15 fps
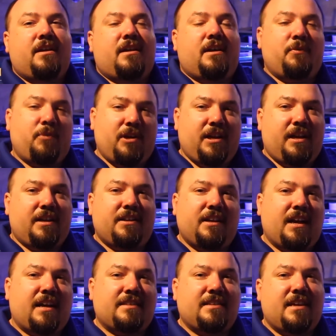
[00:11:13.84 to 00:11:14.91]
I went ahead and
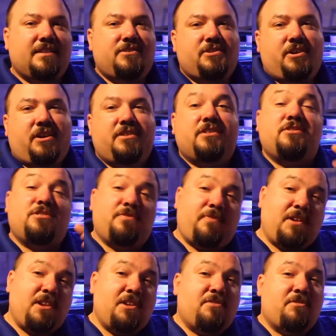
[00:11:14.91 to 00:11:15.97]
got that done. There's a
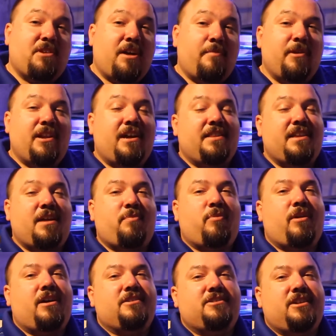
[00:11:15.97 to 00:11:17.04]
video coming on that
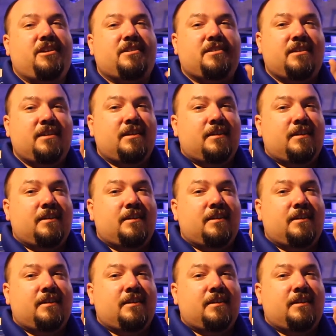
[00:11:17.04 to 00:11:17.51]
project.